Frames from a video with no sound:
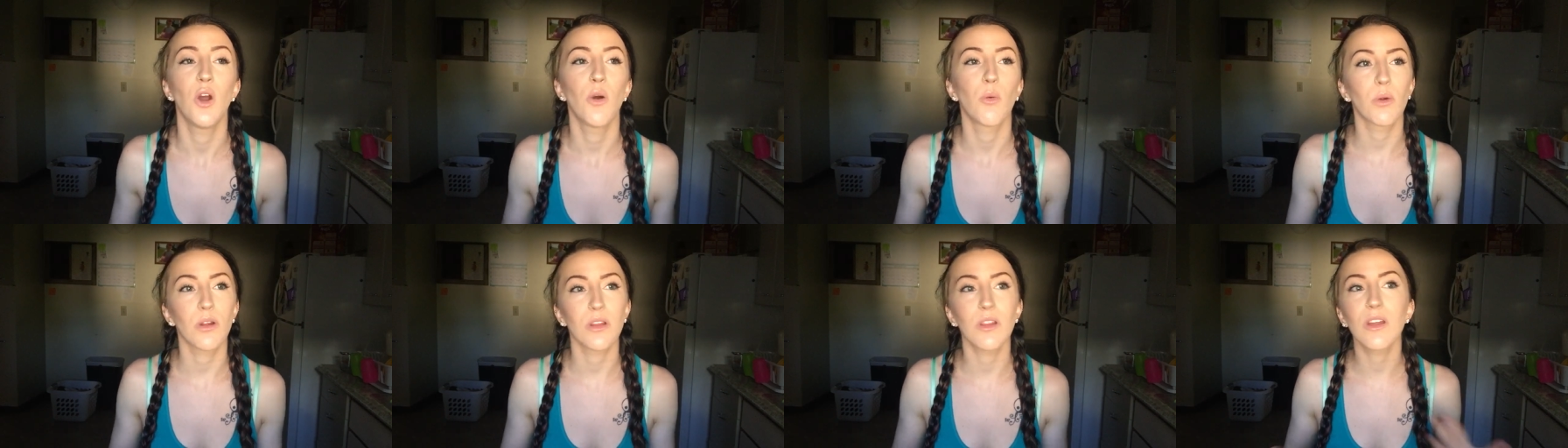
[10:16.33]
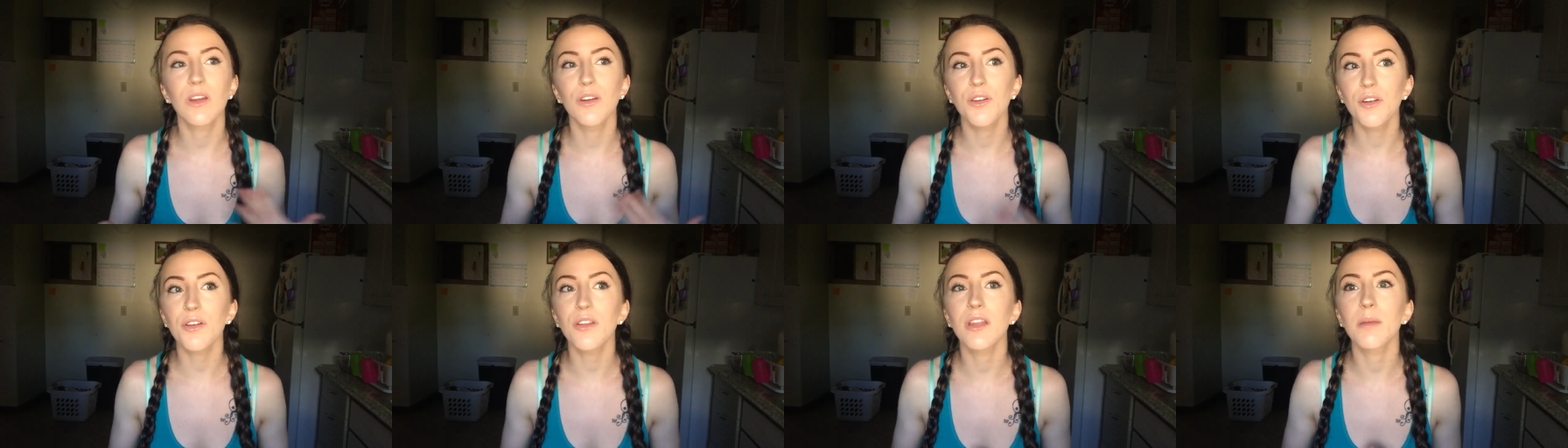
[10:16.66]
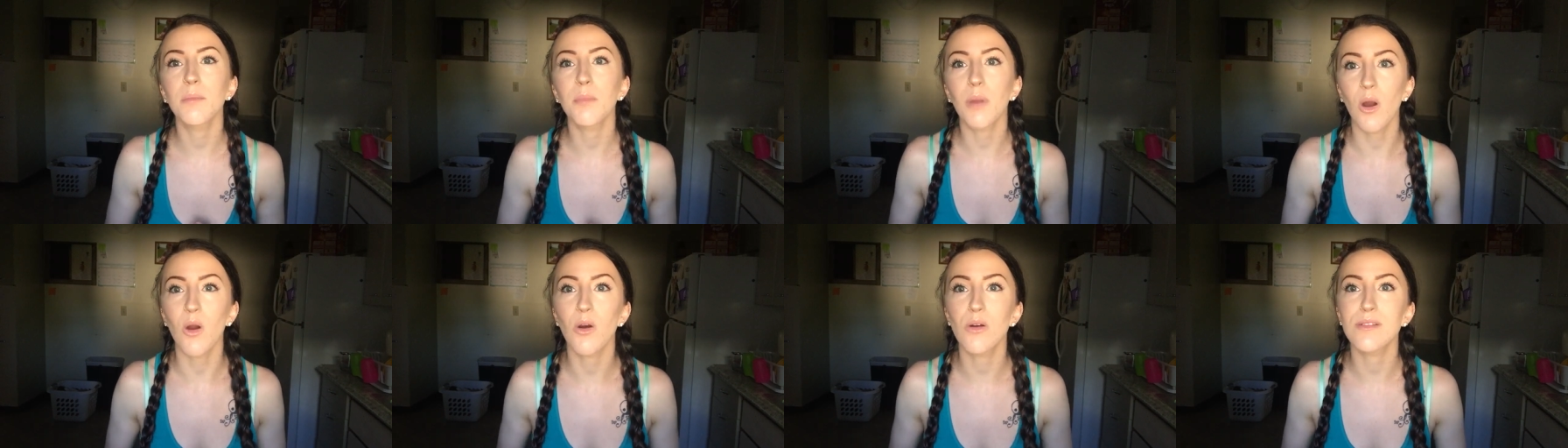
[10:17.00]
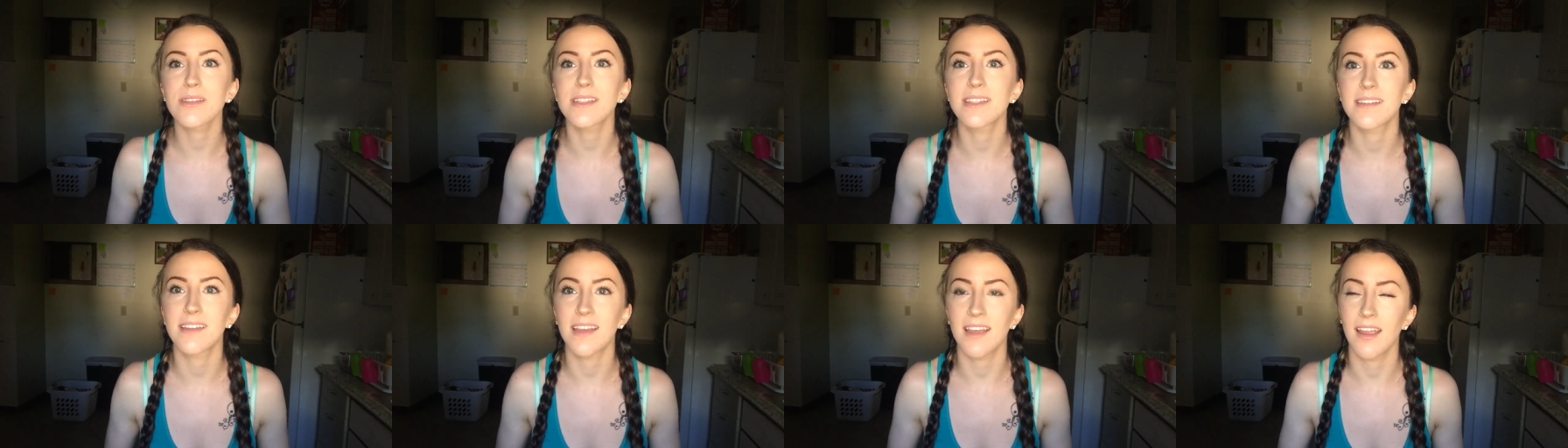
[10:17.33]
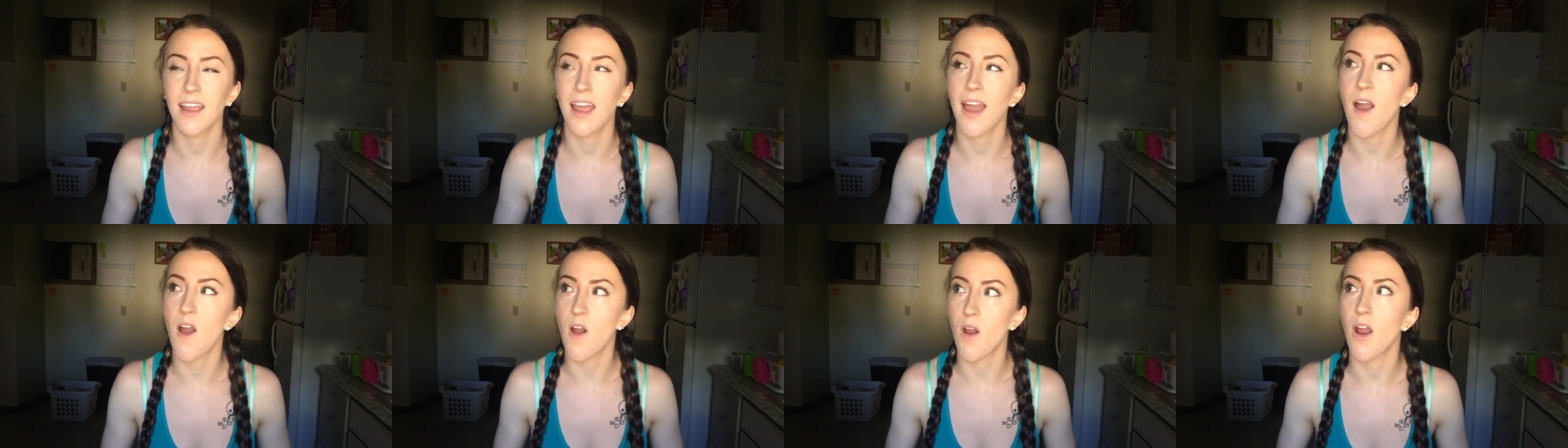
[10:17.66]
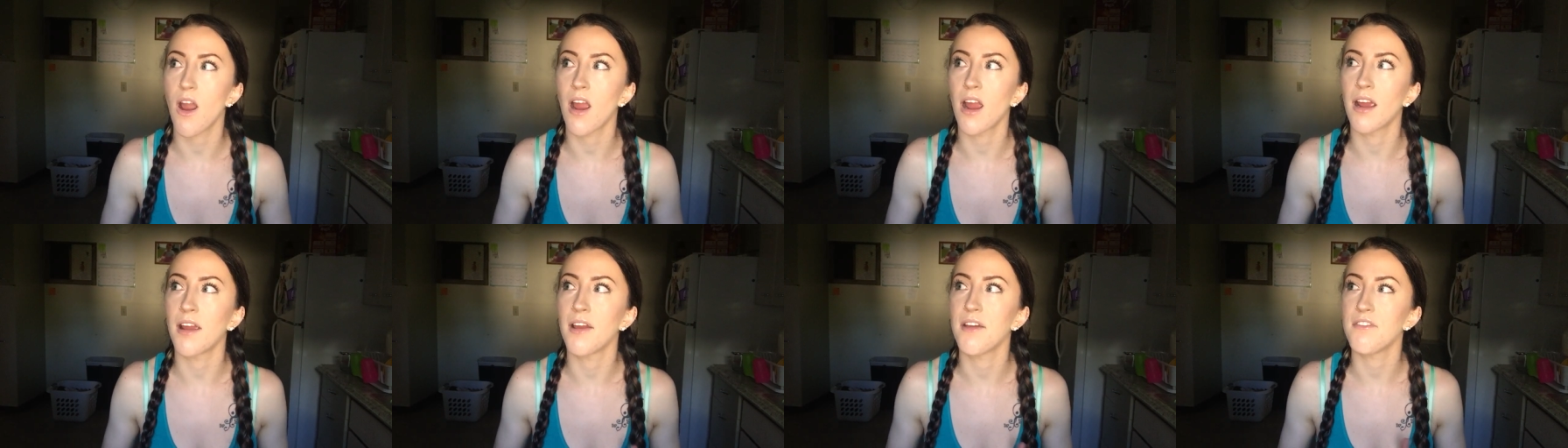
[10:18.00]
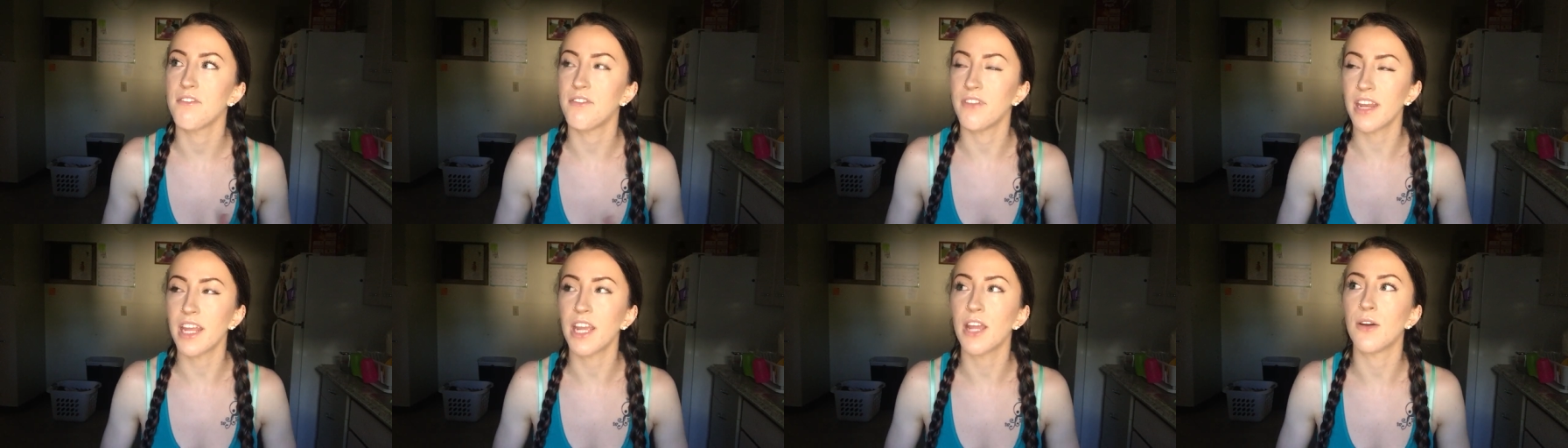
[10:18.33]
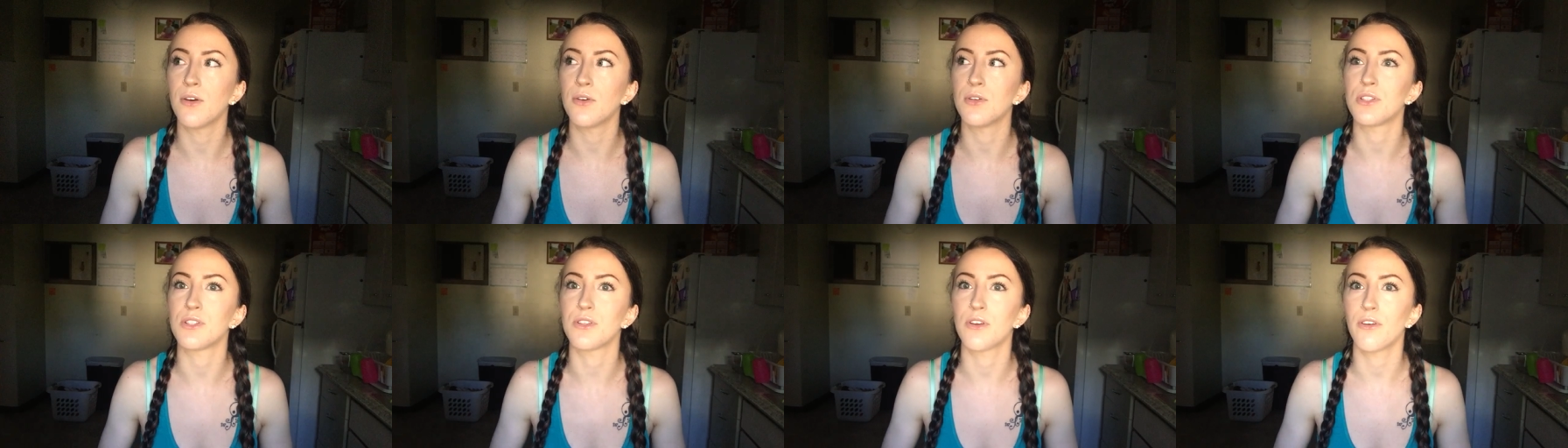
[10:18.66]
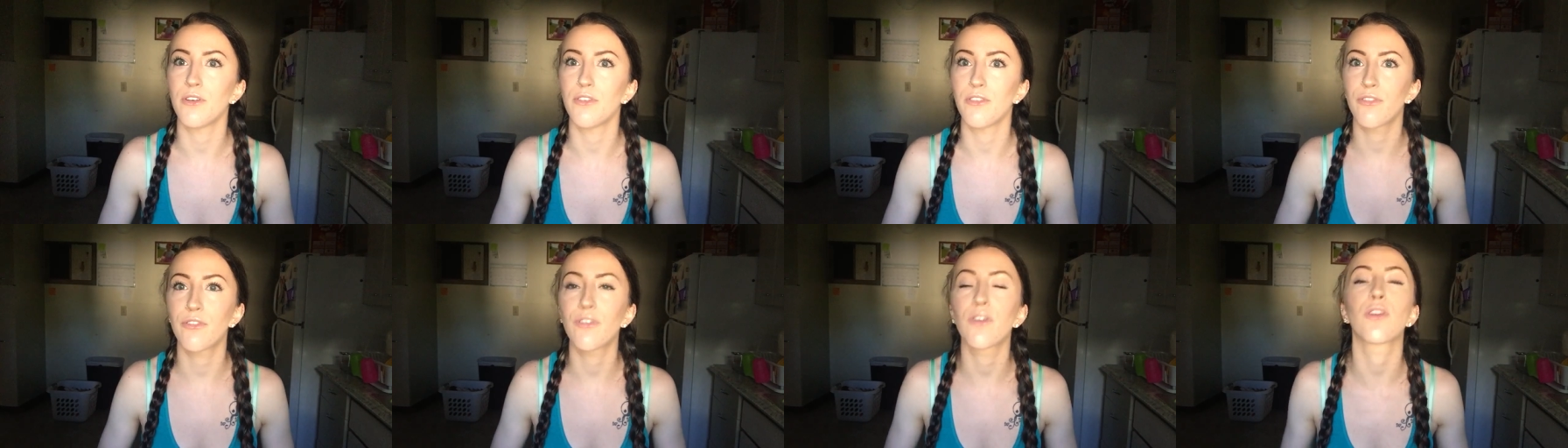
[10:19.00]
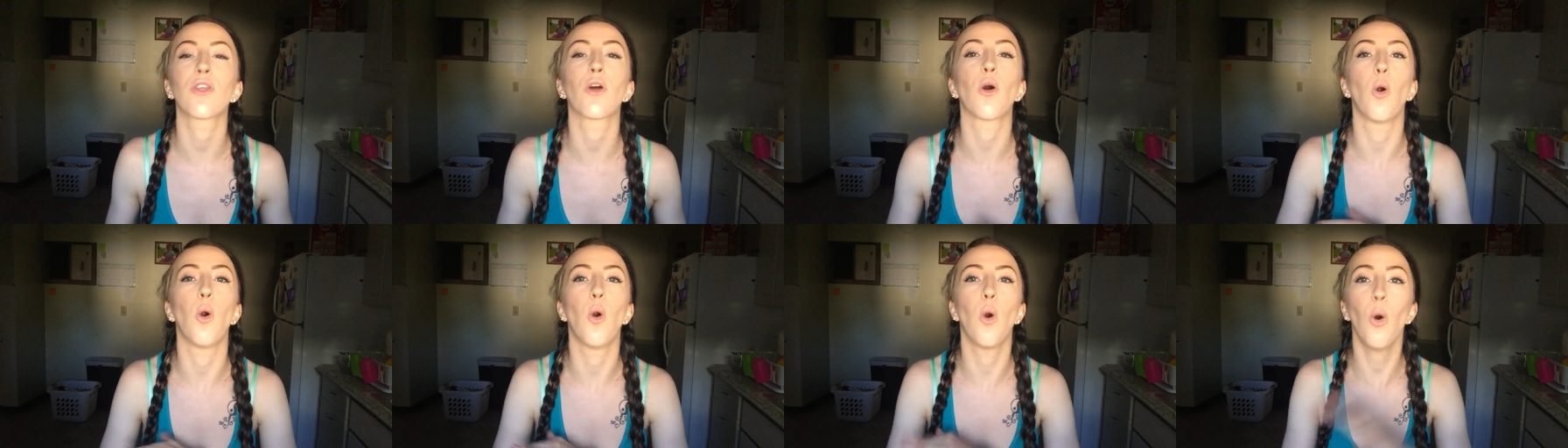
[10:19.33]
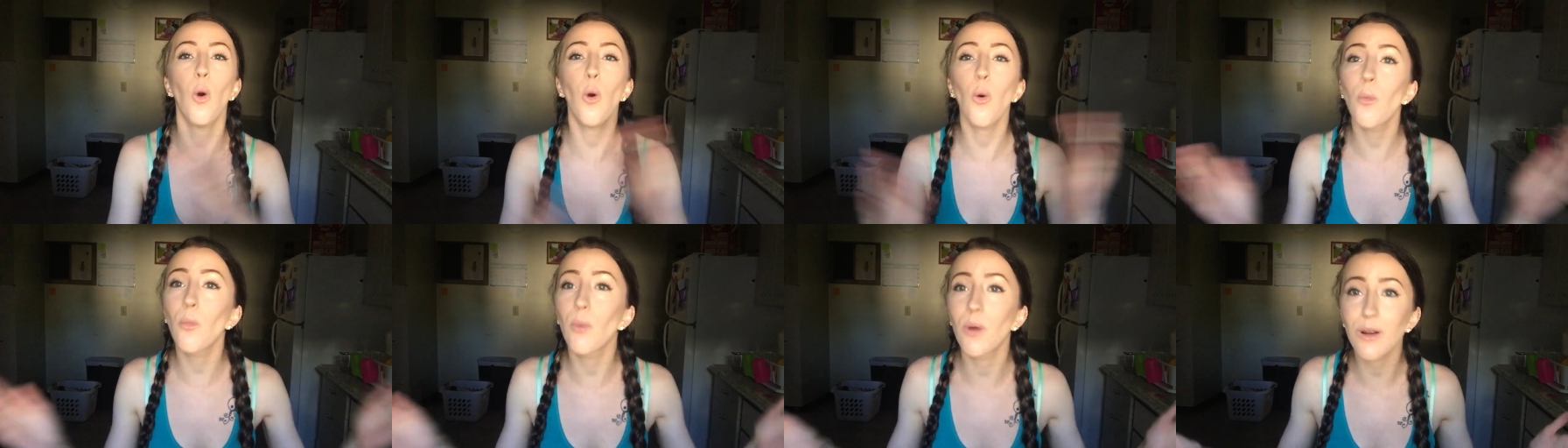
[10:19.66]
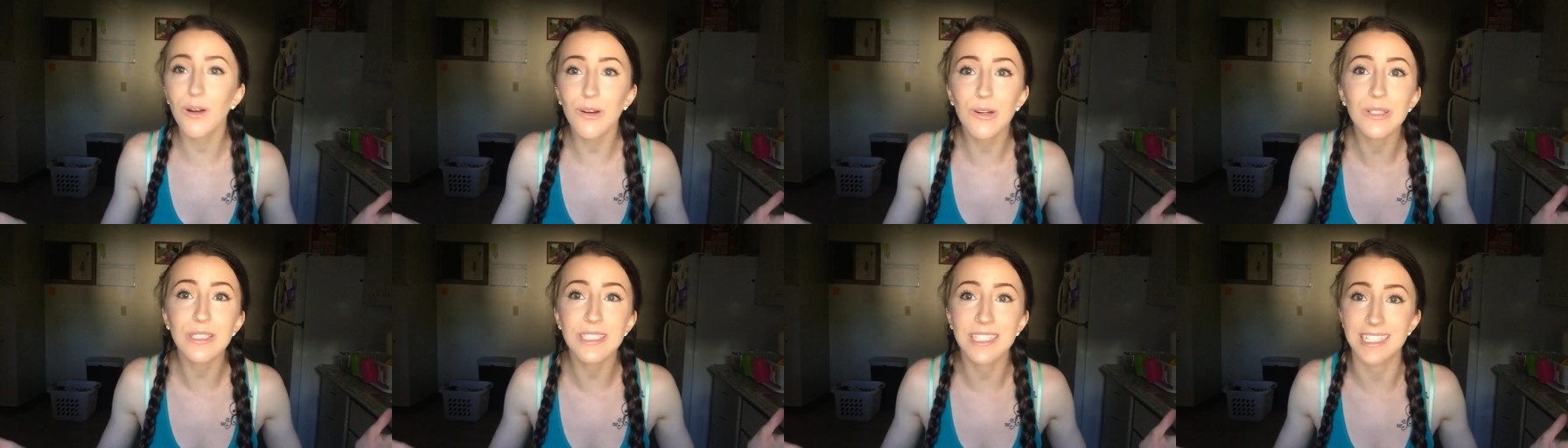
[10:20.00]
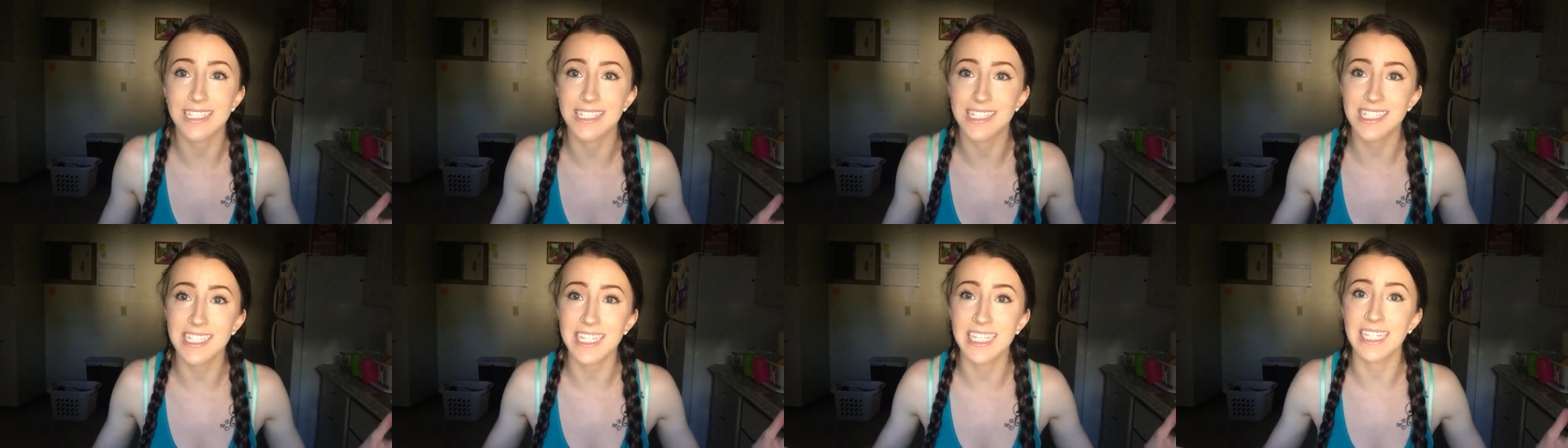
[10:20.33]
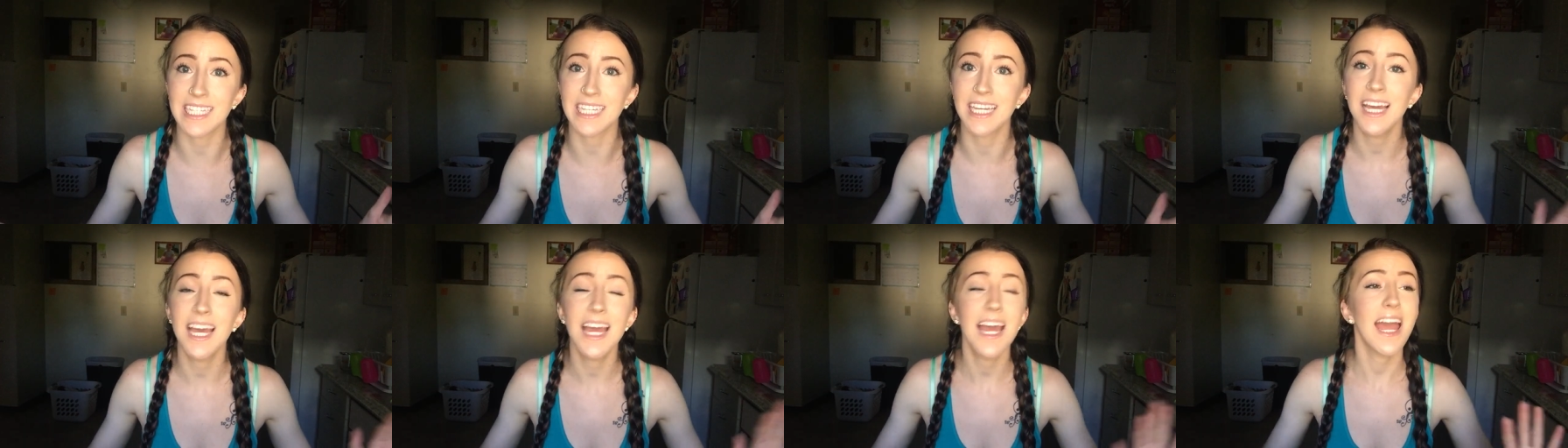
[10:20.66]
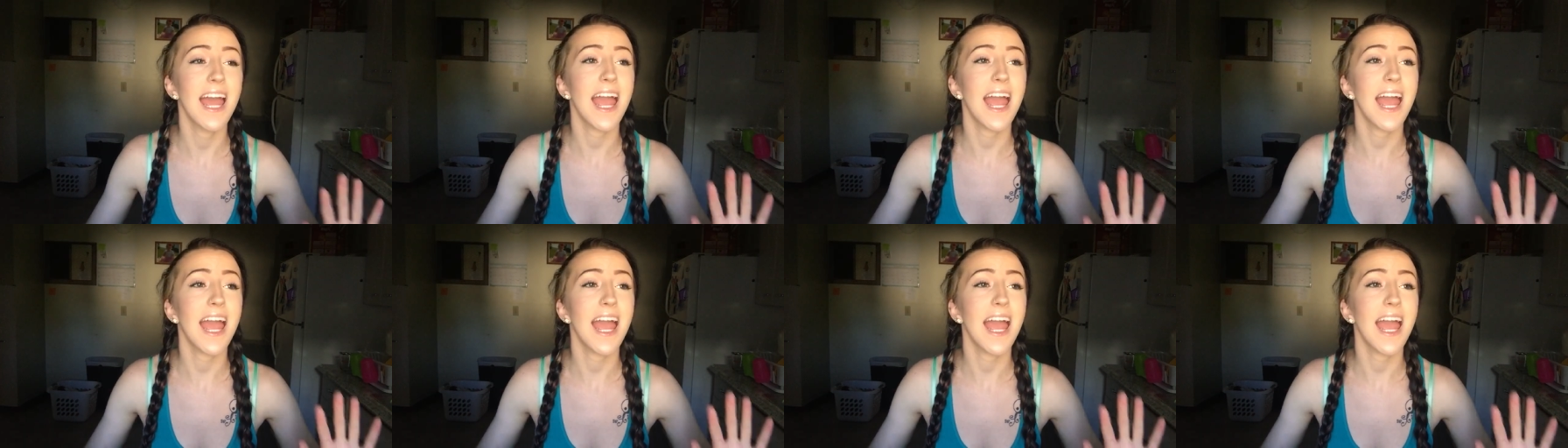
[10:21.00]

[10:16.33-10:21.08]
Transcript: we're literally posting our videos for the whole world to see.